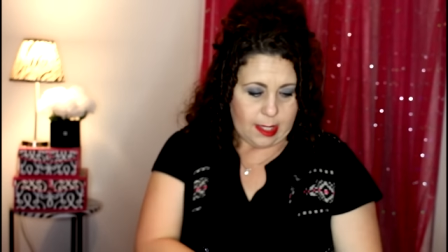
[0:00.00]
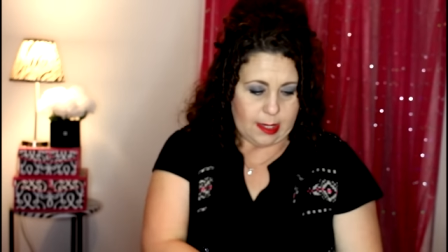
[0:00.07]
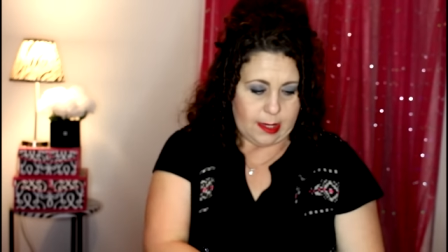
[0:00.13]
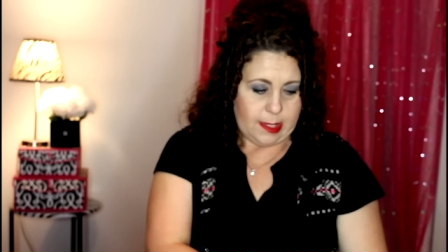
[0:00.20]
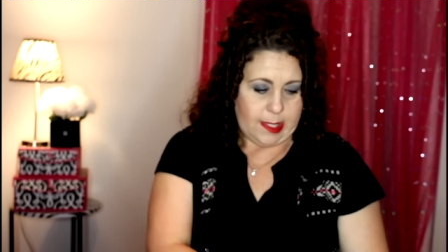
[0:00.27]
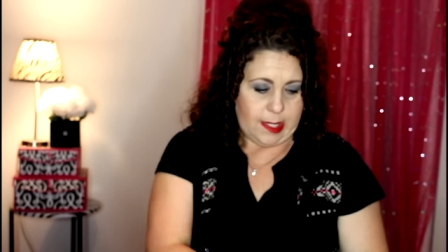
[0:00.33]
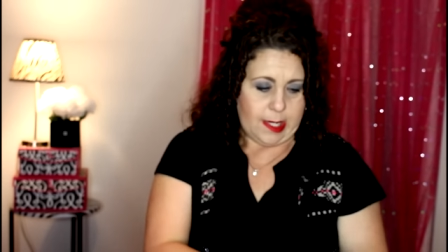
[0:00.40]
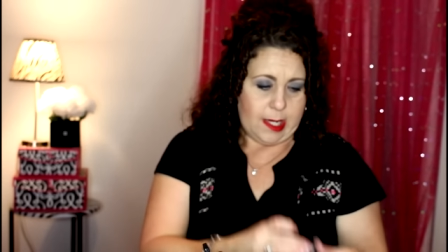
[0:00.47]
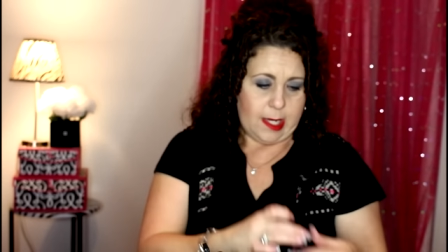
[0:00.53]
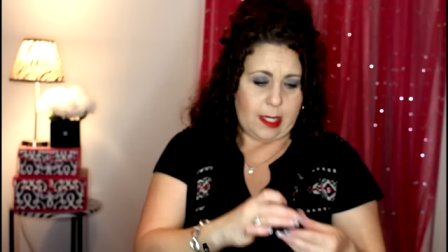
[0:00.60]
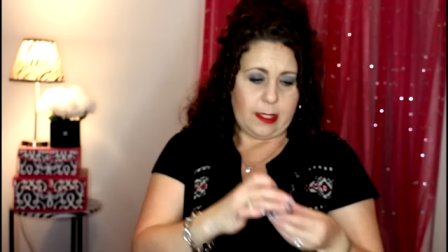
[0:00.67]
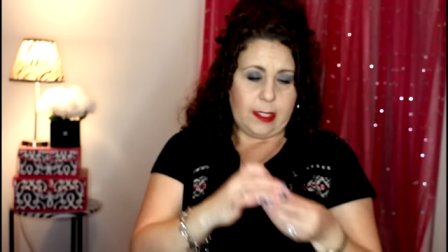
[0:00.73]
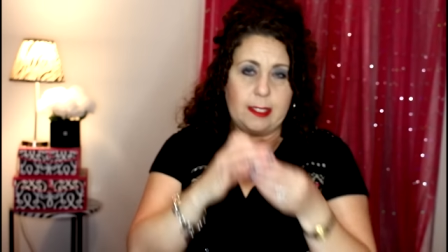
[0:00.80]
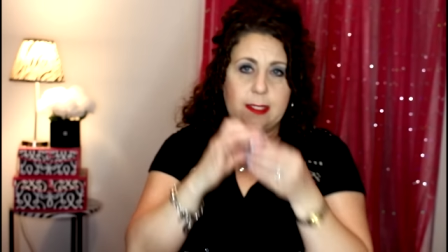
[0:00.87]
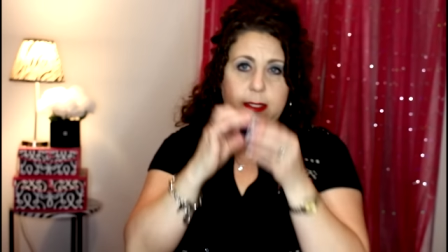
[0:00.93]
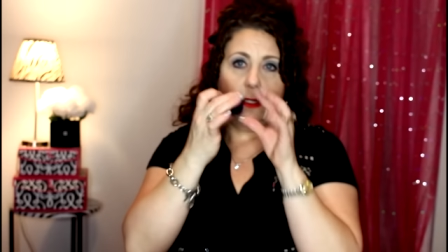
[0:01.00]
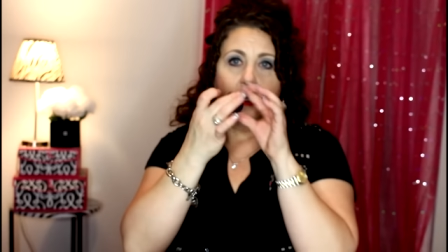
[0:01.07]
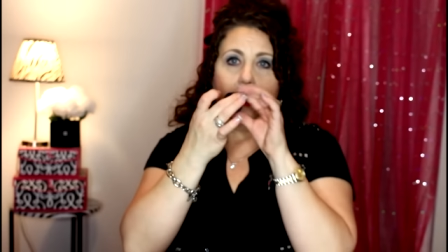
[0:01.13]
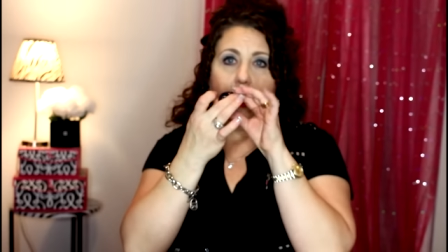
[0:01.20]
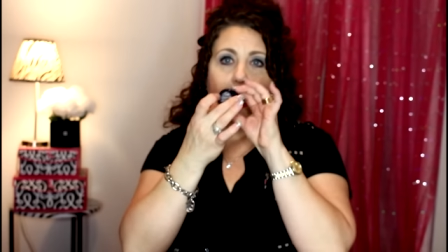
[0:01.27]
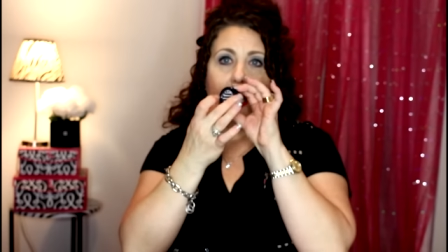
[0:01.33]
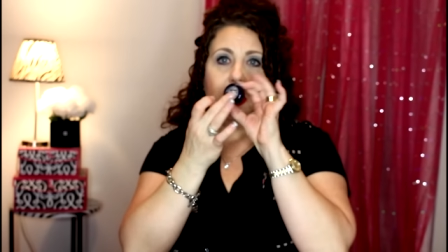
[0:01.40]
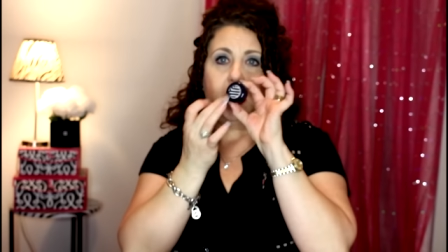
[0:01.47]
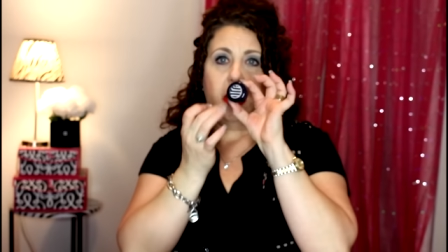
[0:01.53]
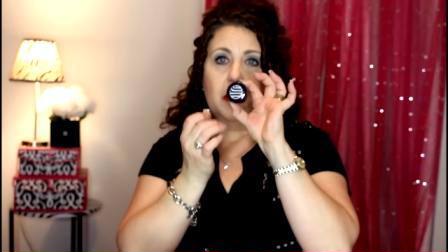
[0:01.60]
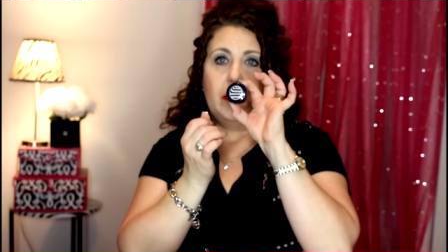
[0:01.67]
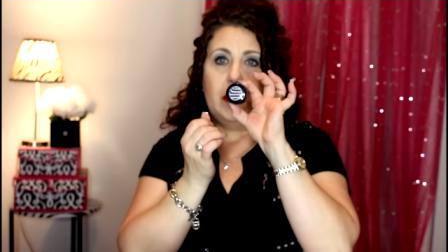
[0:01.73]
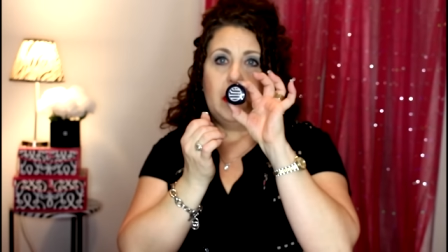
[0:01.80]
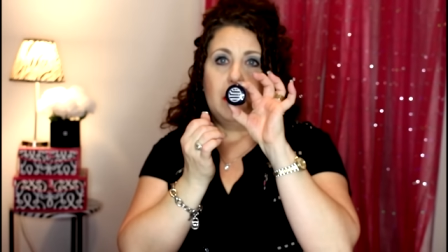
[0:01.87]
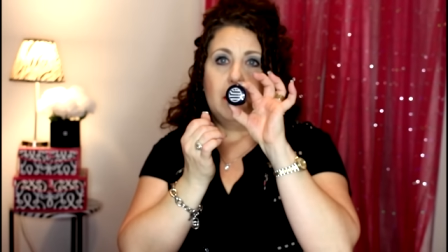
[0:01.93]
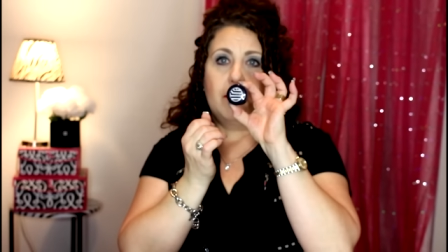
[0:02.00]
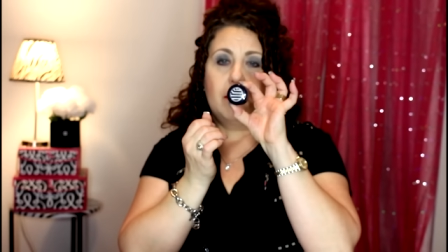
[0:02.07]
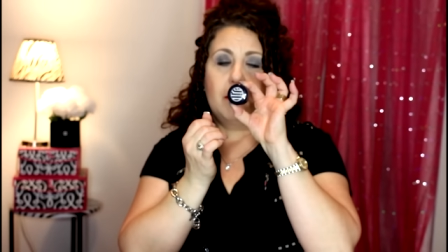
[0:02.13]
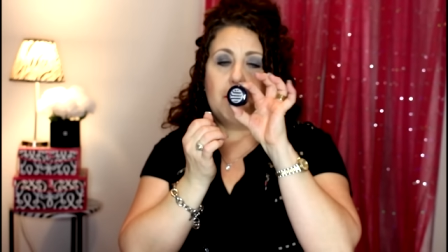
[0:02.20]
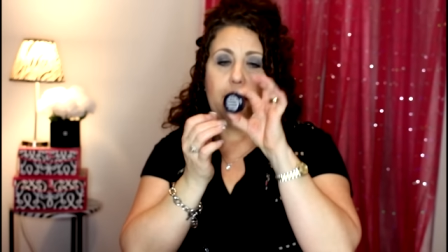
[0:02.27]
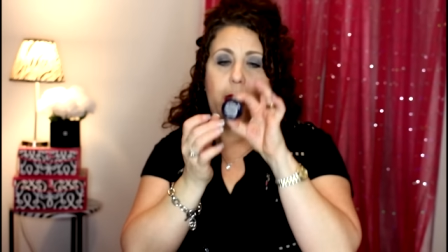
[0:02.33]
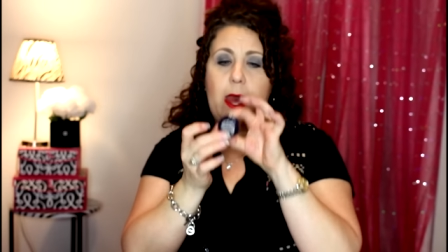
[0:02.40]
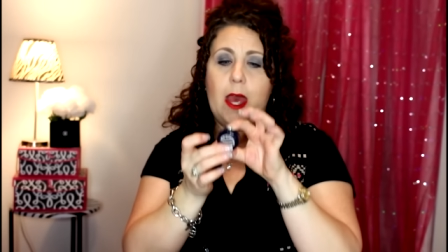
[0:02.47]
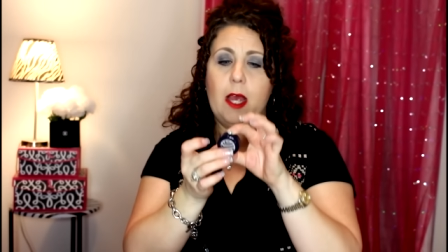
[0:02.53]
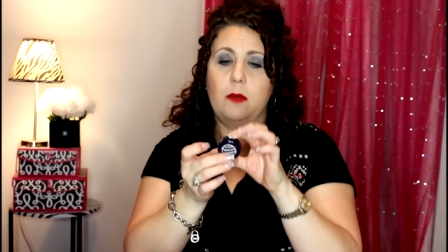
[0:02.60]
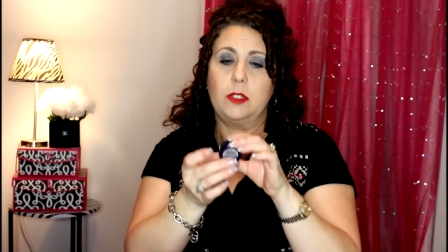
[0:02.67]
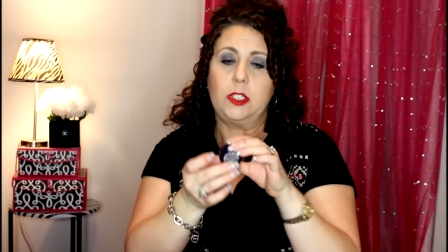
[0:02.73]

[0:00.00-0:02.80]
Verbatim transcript: Then this little eyeshadow here from MAC,